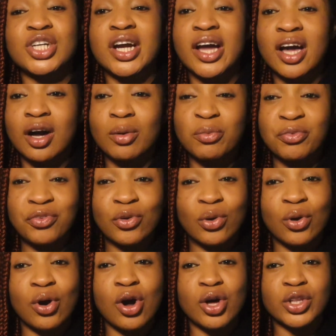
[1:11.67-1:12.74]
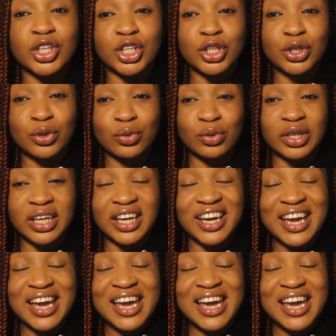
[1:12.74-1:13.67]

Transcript: helpful on the unit.